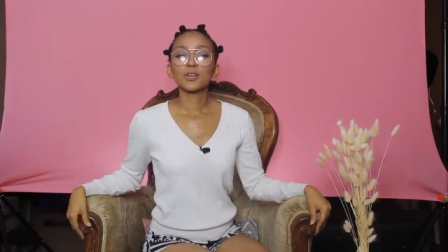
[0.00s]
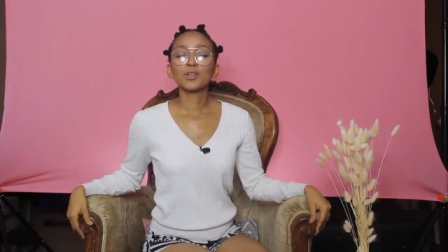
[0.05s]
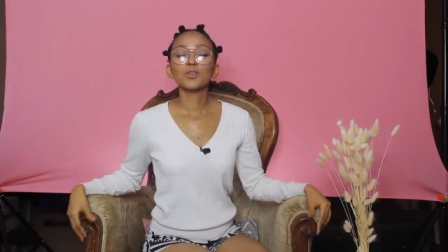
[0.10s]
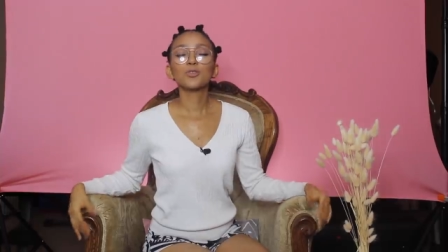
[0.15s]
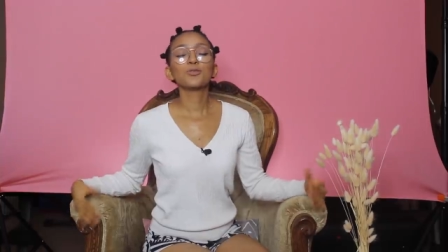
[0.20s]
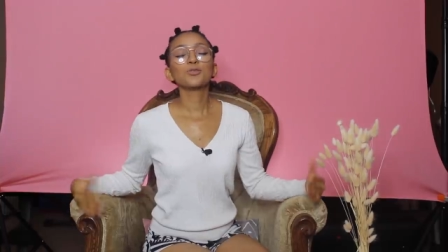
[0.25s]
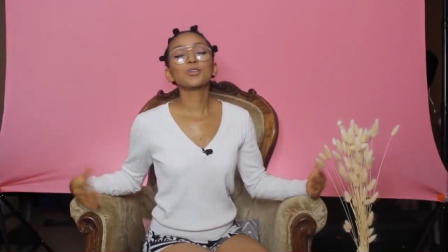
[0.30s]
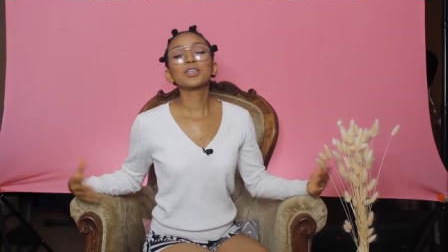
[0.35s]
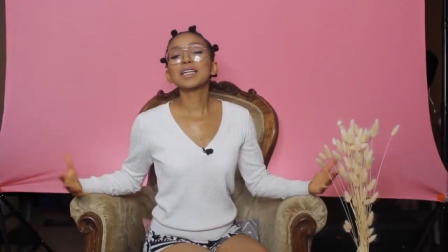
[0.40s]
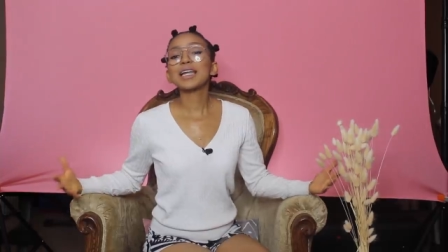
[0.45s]

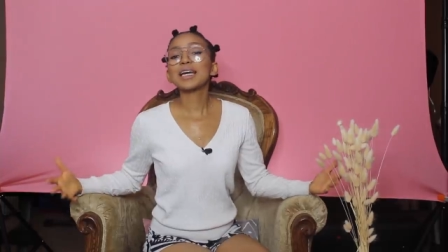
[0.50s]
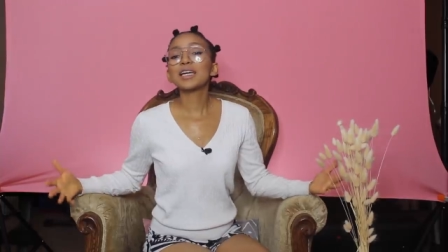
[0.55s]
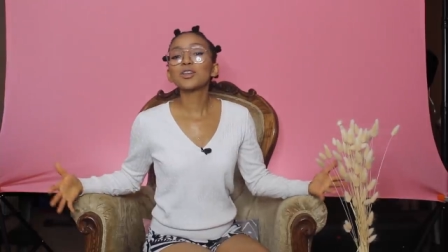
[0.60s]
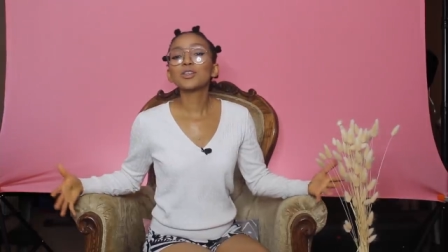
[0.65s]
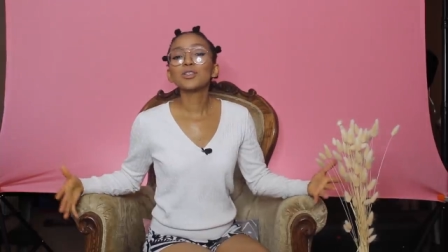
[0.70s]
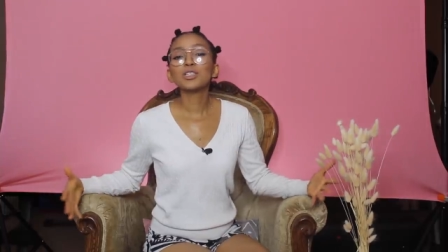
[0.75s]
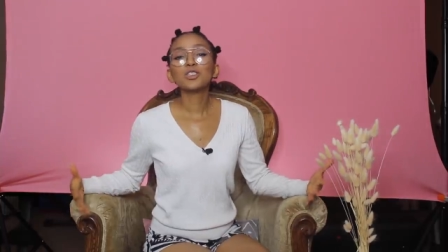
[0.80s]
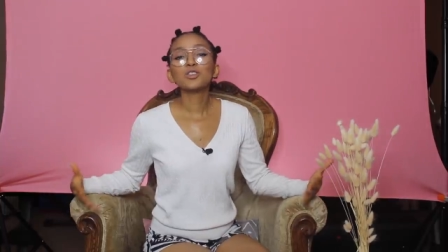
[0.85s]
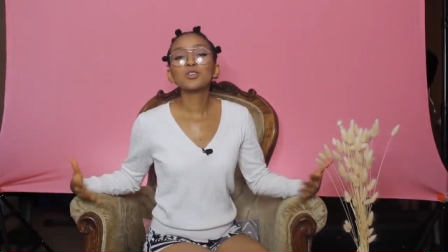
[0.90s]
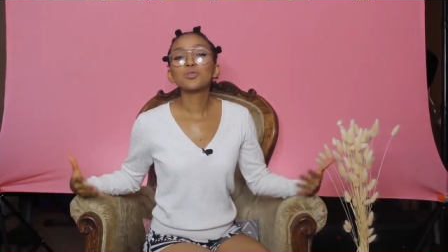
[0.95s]
You feel like
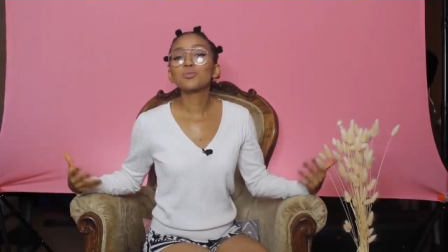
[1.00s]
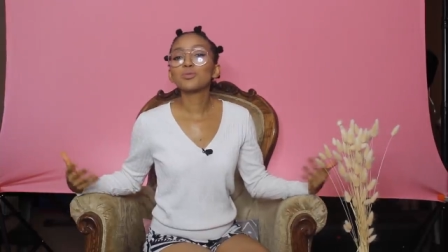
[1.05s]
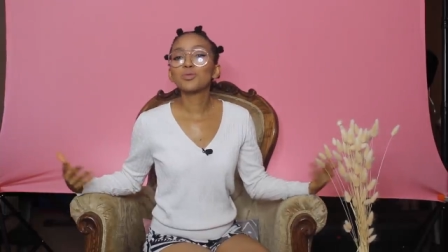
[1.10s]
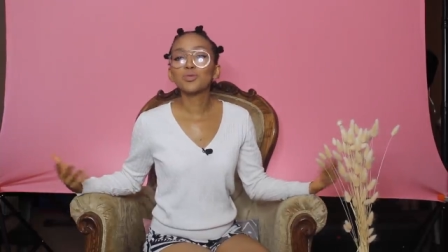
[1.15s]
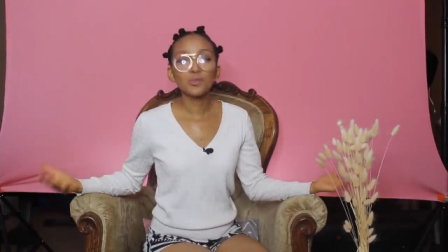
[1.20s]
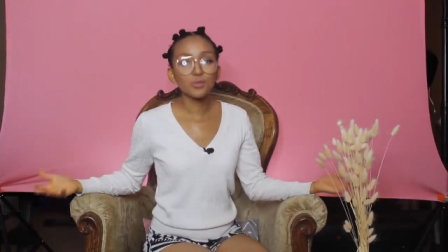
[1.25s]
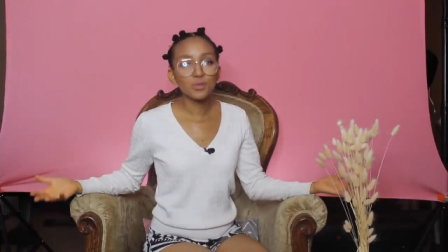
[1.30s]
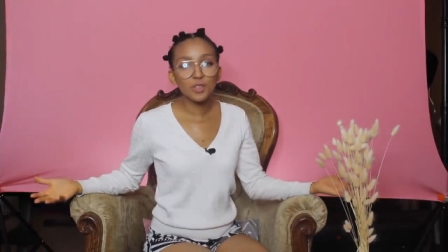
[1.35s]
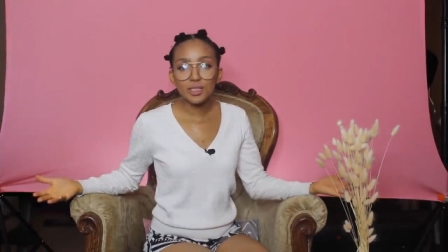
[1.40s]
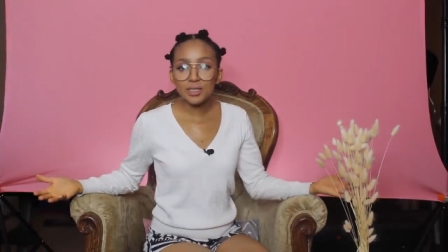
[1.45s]
you need to
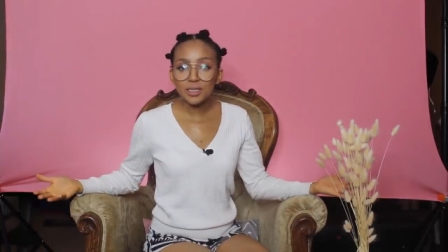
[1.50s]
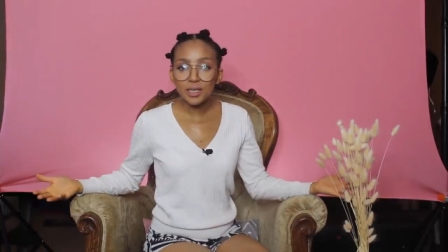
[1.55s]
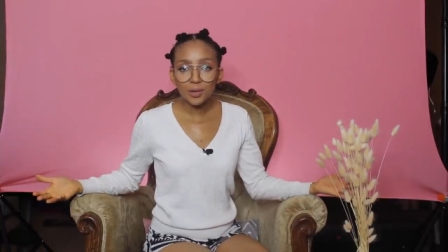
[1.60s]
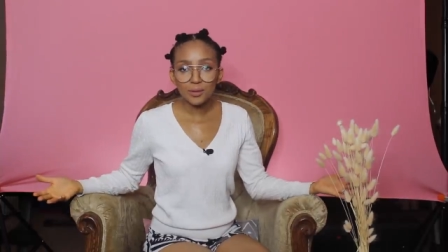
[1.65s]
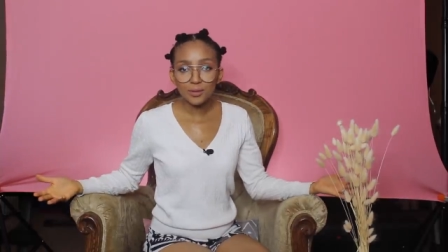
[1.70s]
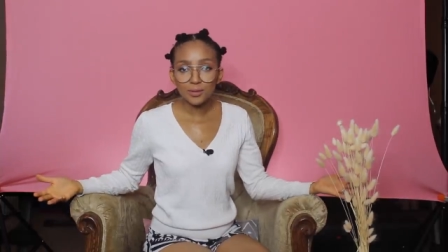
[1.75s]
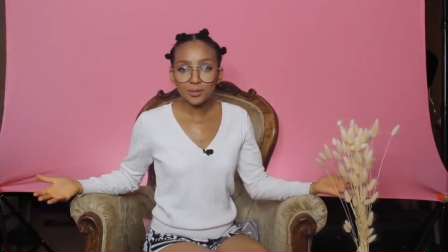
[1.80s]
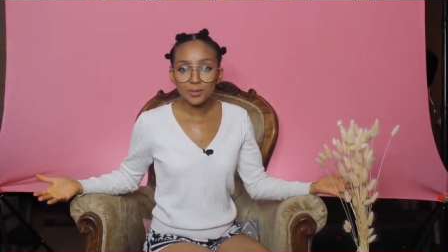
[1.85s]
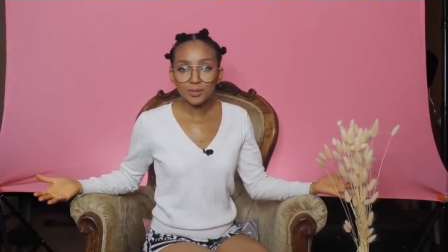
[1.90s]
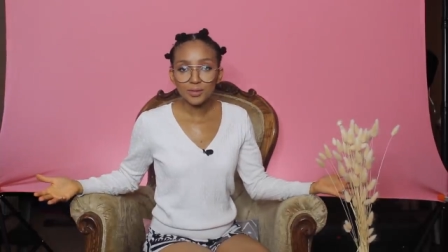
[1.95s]
prove
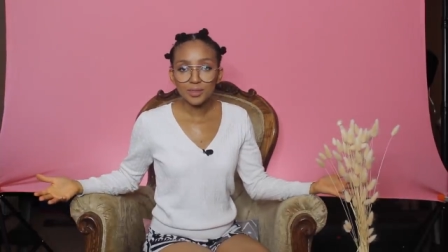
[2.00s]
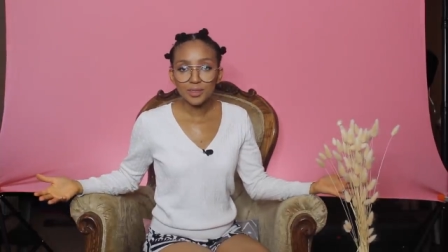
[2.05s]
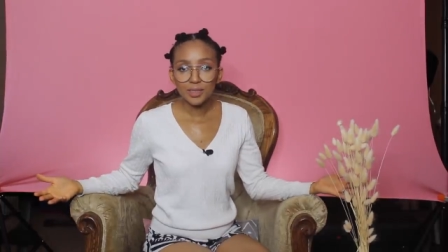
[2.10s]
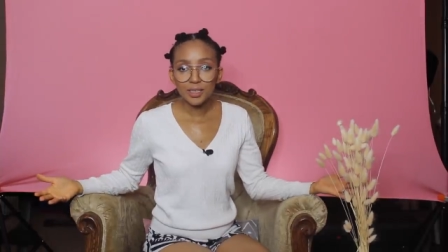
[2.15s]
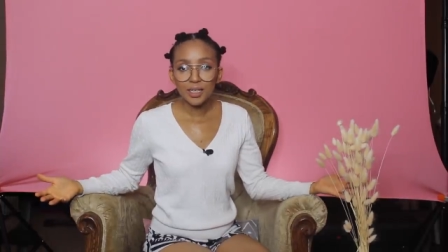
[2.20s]
yourself.